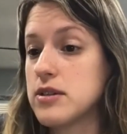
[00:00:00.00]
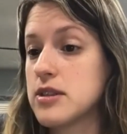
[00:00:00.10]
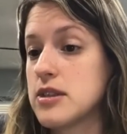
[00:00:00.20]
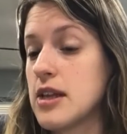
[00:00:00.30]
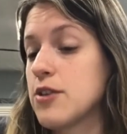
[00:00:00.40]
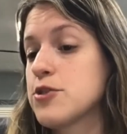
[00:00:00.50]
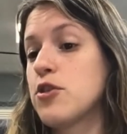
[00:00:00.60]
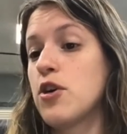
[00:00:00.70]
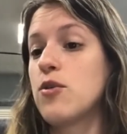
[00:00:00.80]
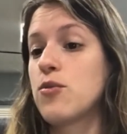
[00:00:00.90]
tell to
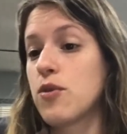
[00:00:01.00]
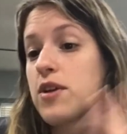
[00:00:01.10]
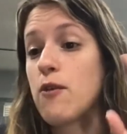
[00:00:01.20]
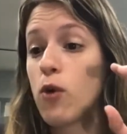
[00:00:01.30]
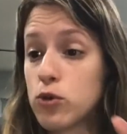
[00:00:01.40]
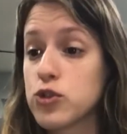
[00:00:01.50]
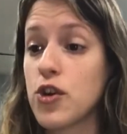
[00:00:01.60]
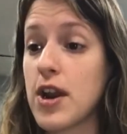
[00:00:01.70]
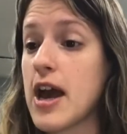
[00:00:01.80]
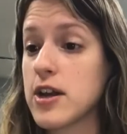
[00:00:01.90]
the
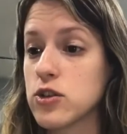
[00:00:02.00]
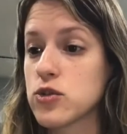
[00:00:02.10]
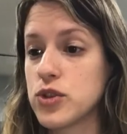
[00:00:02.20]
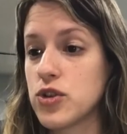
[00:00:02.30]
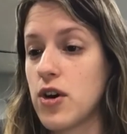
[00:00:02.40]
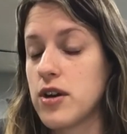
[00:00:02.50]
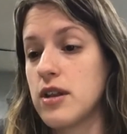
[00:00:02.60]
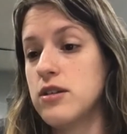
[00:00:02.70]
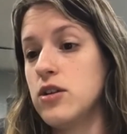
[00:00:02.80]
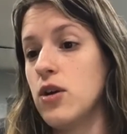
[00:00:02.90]
revolucionarios, which are
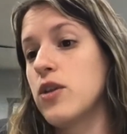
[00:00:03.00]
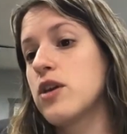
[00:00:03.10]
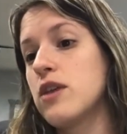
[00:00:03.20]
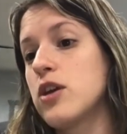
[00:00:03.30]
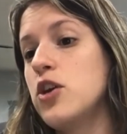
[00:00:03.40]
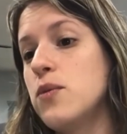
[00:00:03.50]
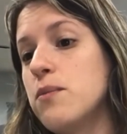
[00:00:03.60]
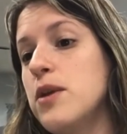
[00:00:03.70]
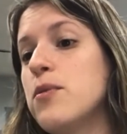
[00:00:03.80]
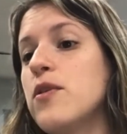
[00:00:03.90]
the Cuban
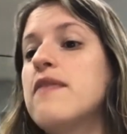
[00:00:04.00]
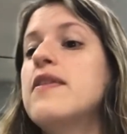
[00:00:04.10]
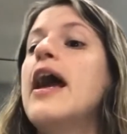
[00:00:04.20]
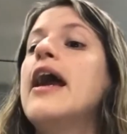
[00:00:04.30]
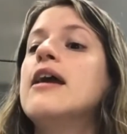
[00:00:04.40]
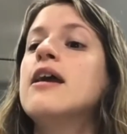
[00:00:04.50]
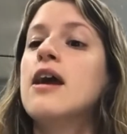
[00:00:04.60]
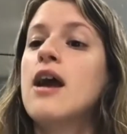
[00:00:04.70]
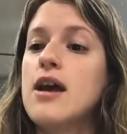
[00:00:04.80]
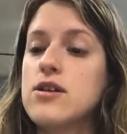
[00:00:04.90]
people, that they
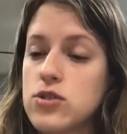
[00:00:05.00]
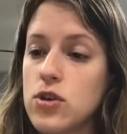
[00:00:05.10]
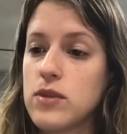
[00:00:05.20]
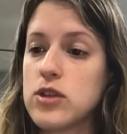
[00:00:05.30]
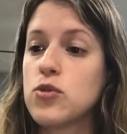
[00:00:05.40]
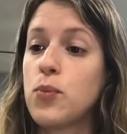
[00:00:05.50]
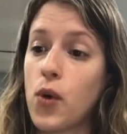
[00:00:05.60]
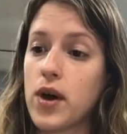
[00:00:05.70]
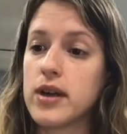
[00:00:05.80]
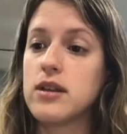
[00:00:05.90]
assume that
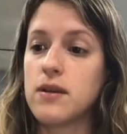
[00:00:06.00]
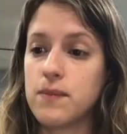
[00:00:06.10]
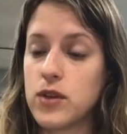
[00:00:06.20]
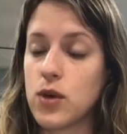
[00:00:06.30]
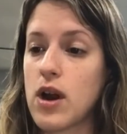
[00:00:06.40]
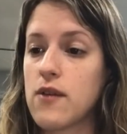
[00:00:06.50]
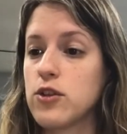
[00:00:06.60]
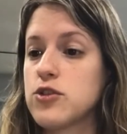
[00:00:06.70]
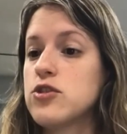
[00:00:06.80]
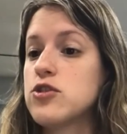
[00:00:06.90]
support the
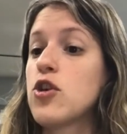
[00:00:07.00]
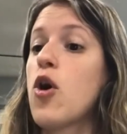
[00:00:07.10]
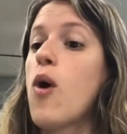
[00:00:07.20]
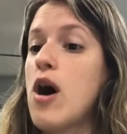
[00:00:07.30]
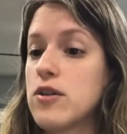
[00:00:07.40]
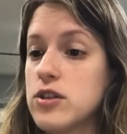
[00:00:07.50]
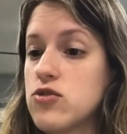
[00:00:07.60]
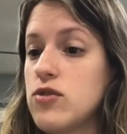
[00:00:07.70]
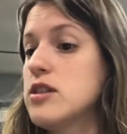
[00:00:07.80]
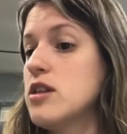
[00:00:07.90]
revolution, to go out on the
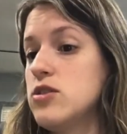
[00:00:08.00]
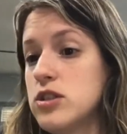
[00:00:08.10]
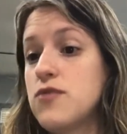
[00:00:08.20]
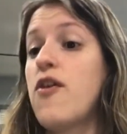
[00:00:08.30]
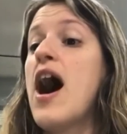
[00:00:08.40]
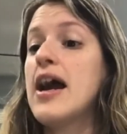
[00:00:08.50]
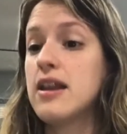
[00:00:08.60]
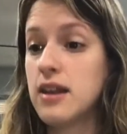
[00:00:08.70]
streets and just fight